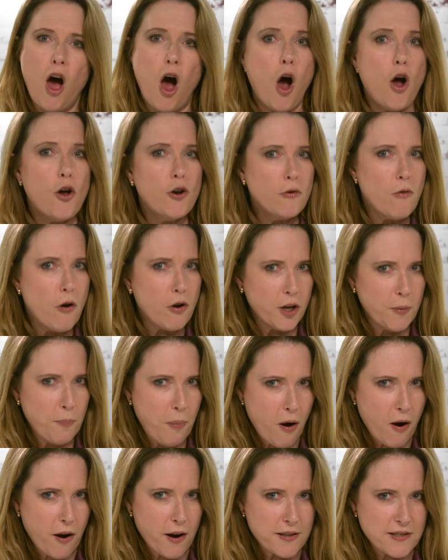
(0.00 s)

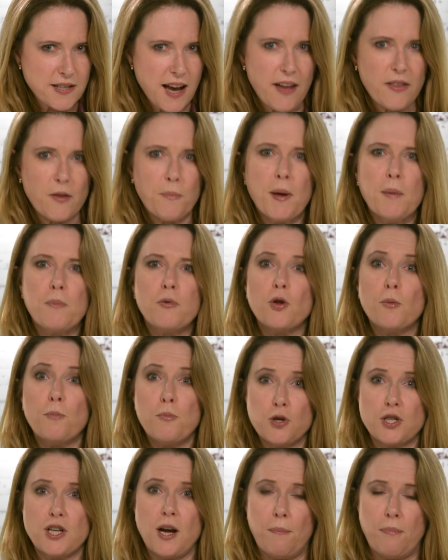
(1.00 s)
Owner-occupiers are the people that
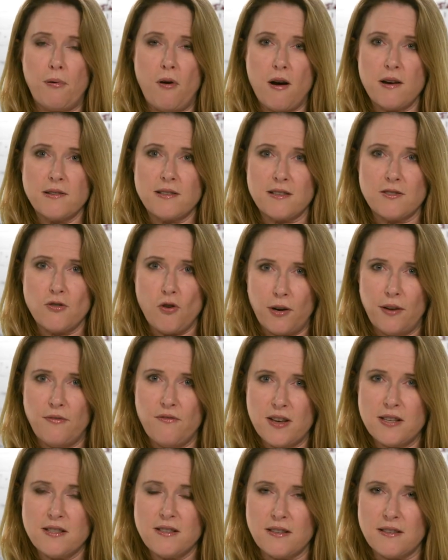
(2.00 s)
push up prices, not
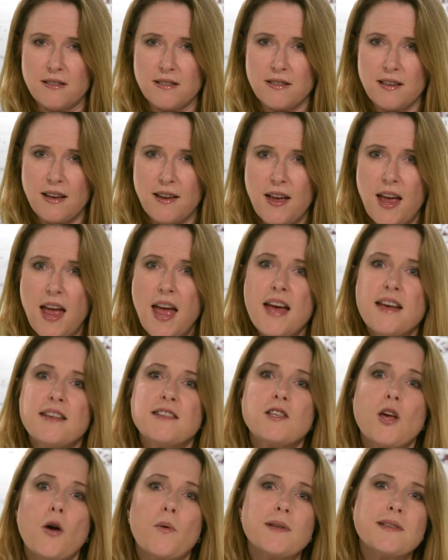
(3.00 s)
investors.
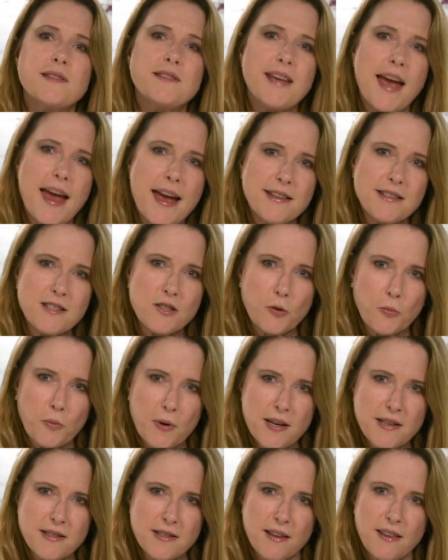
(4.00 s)
So it stands to
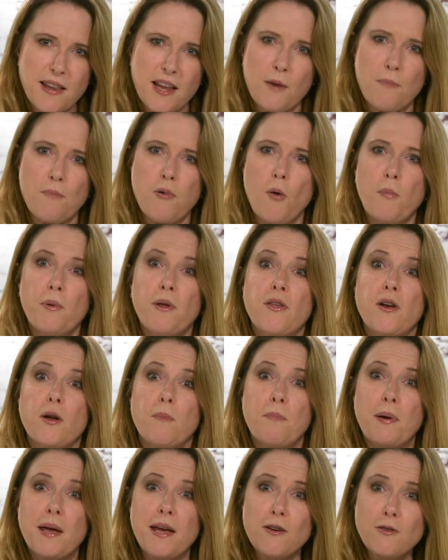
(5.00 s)
reason that a property that
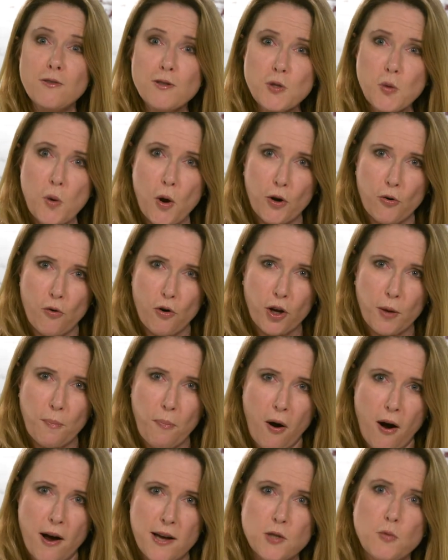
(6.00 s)
appeals to
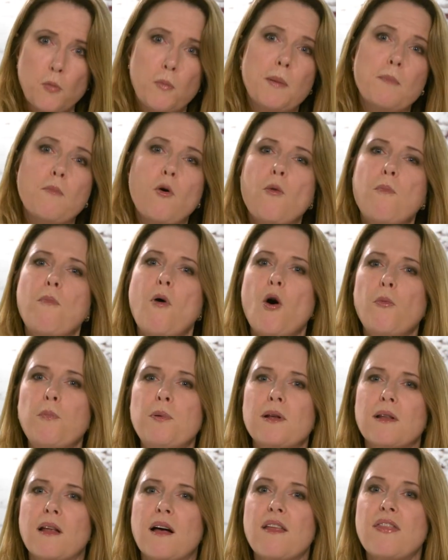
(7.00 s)
owner-occupiers will be more
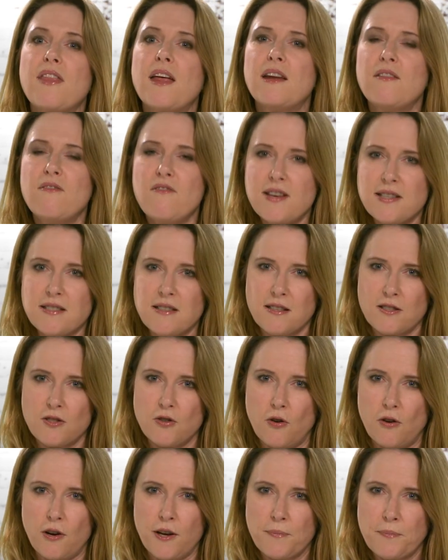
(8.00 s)
popular than investor
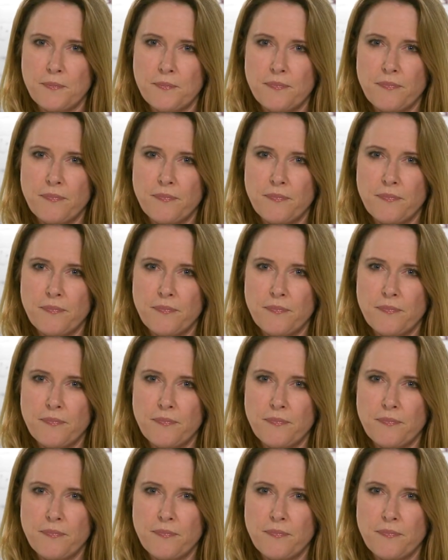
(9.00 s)
stock.